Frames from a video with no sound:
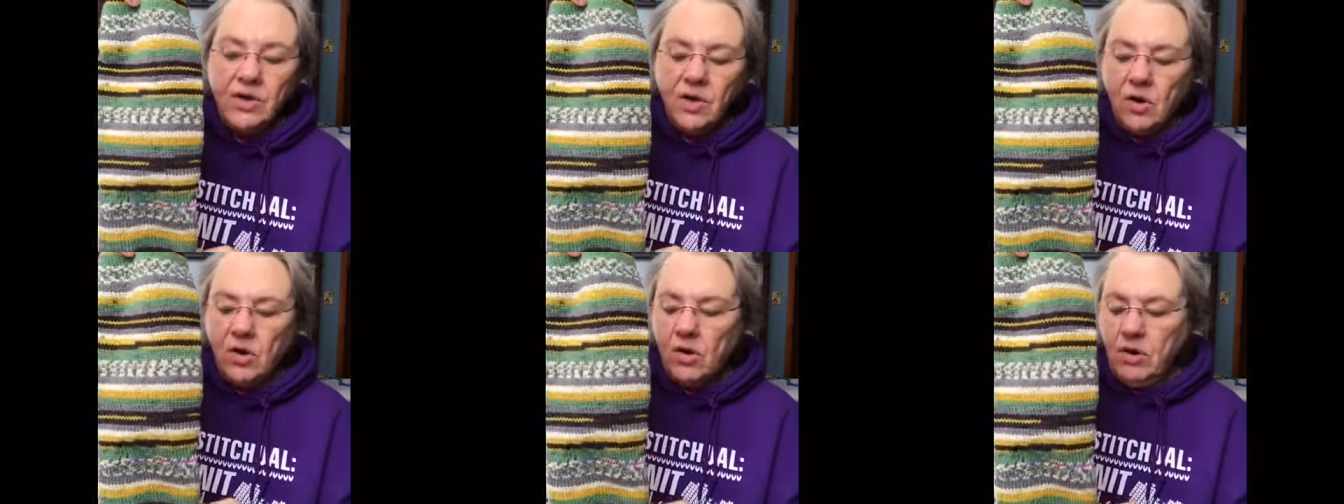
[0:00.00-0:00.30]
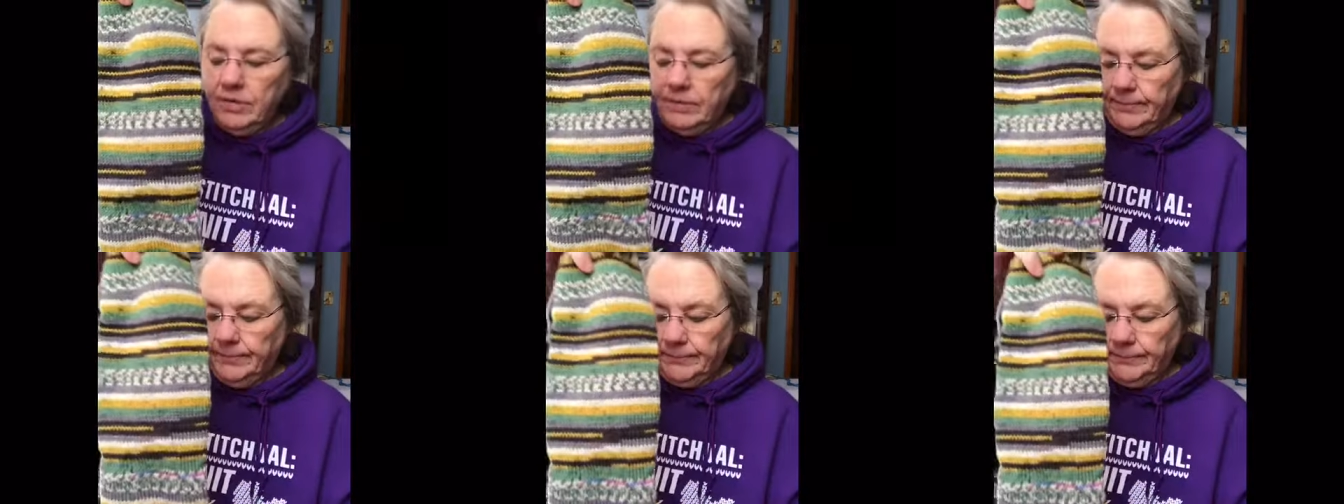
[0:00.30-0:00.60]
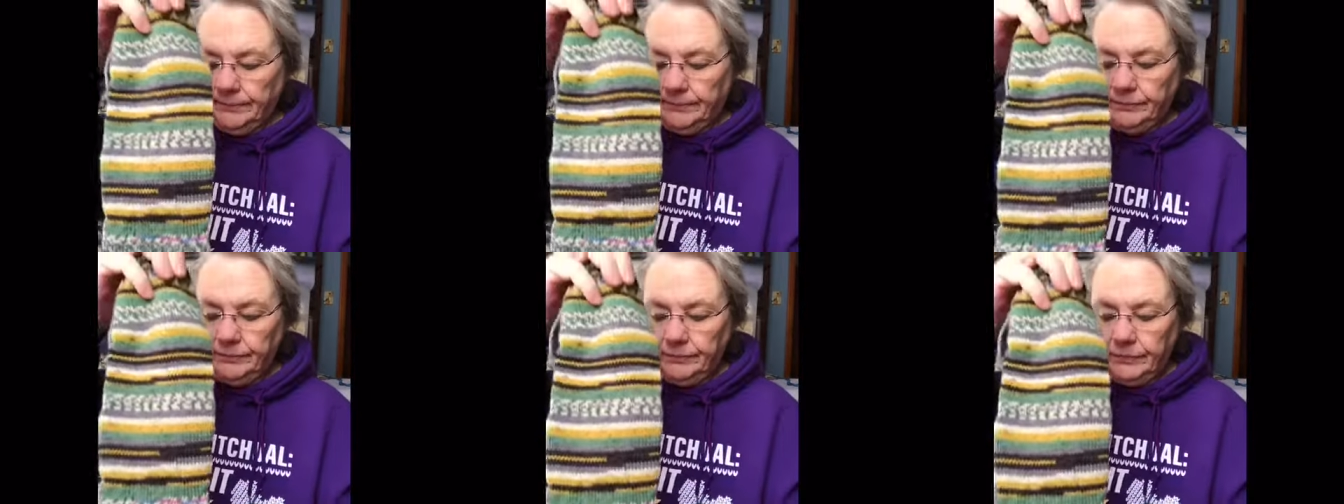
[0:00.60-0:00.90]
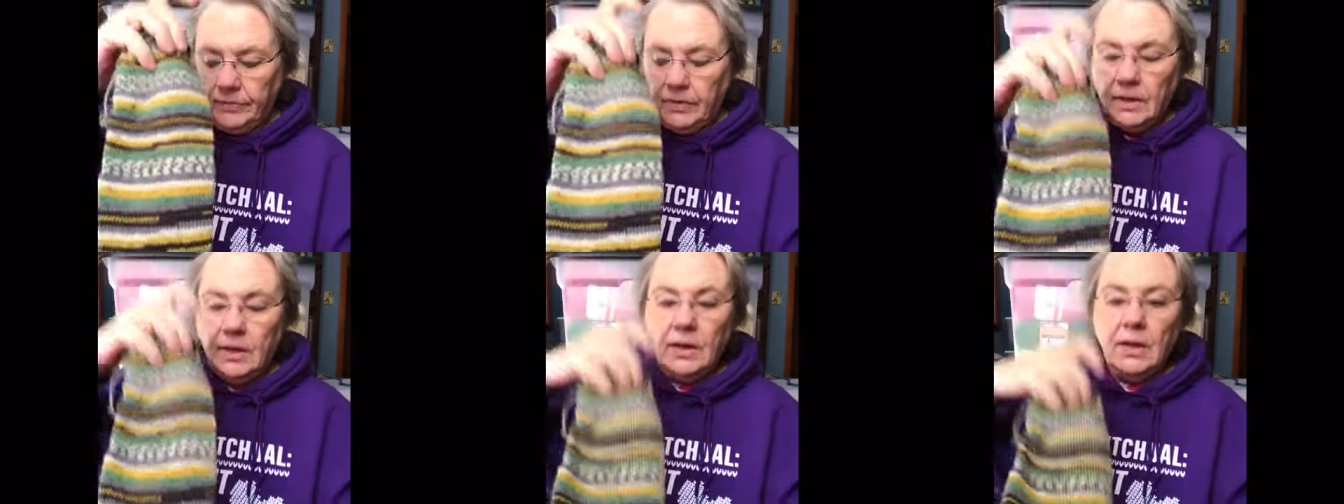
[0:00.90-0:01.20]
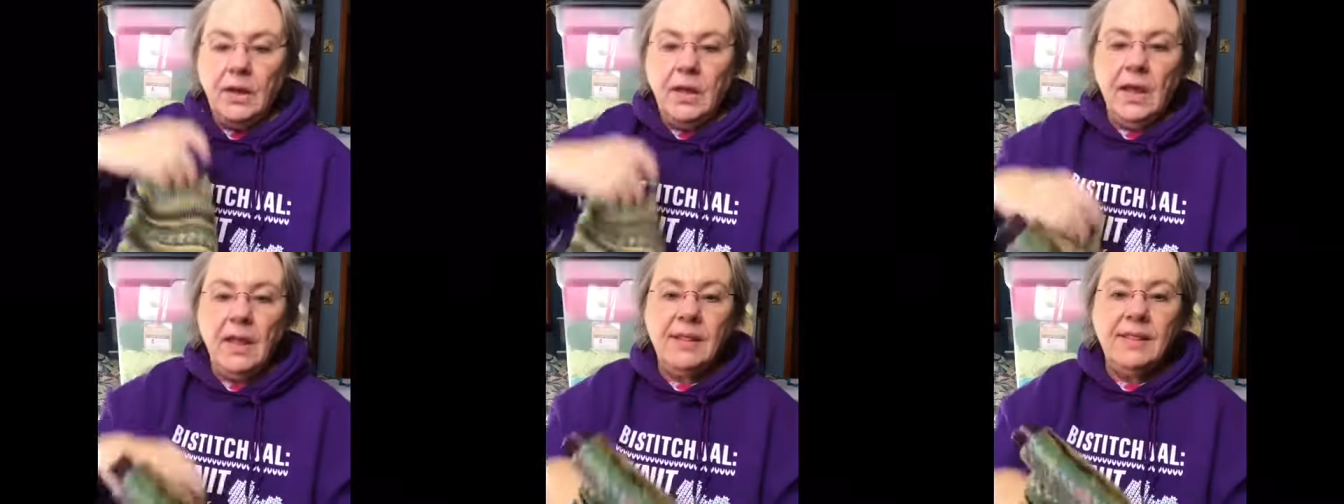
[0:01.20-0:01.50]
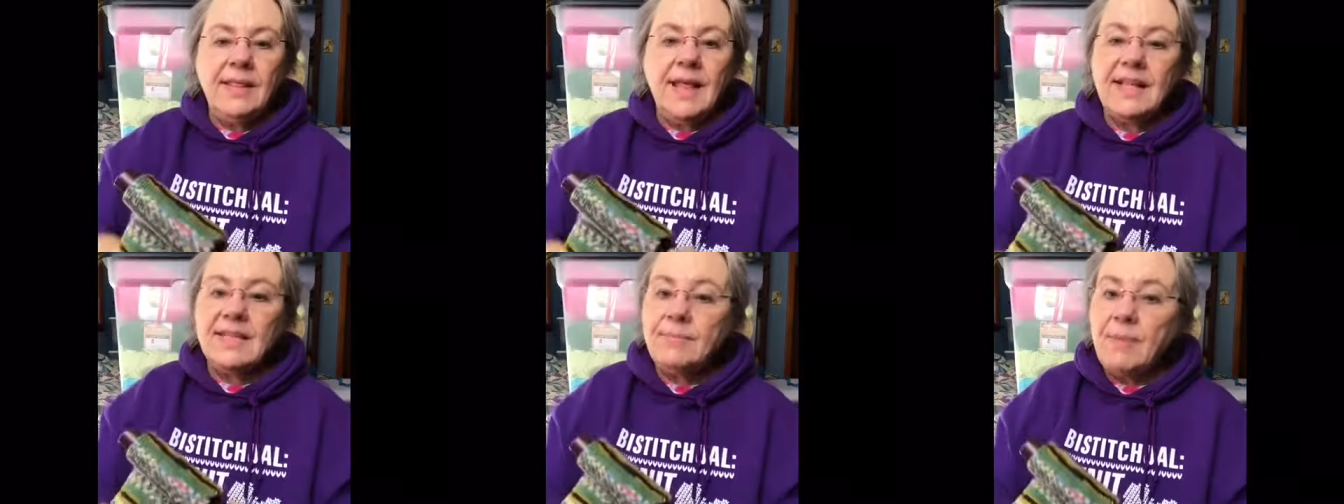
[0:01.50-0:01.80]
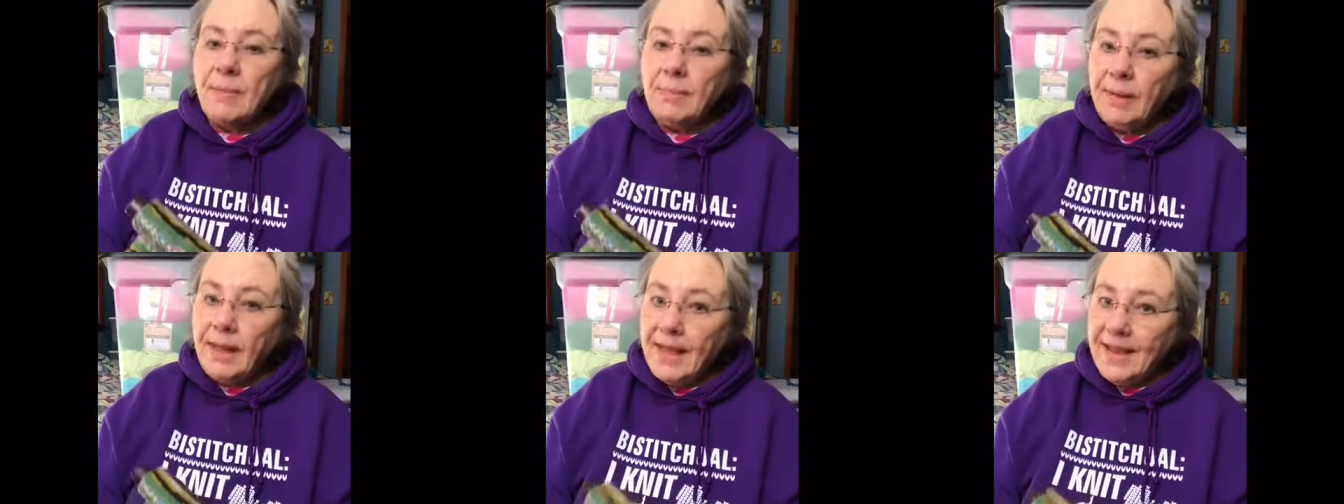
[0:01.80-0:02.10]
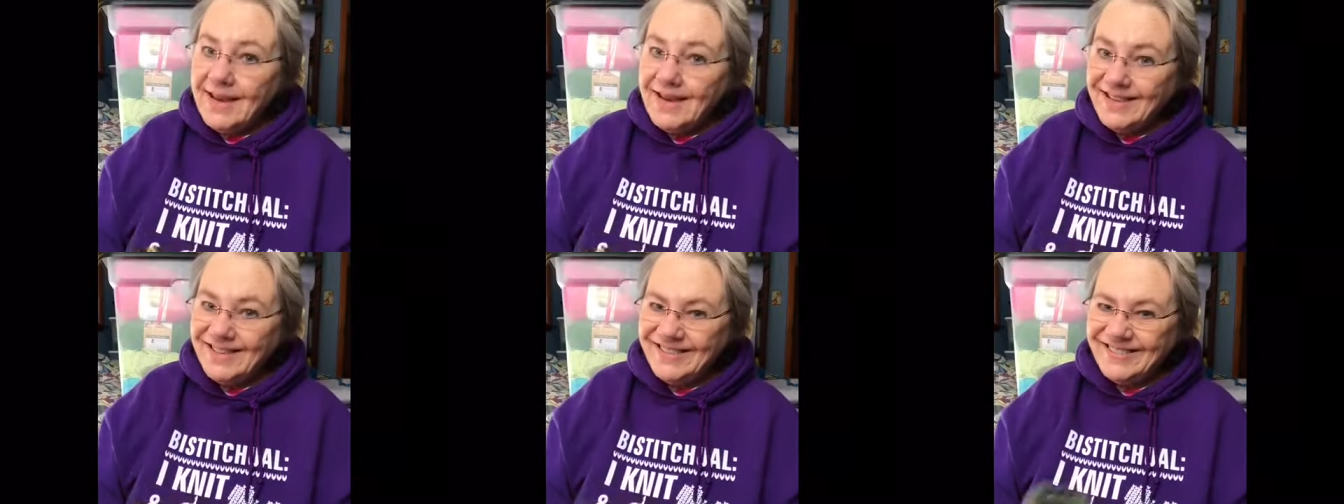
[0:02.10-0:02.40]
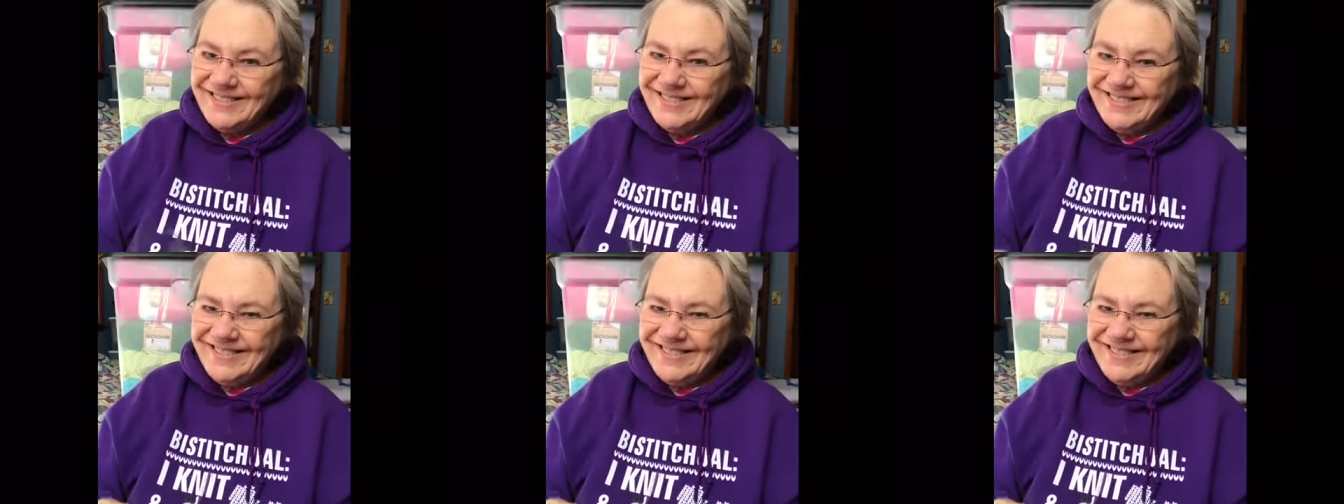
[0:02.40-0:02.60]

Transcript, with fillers: yarn. That's my plan.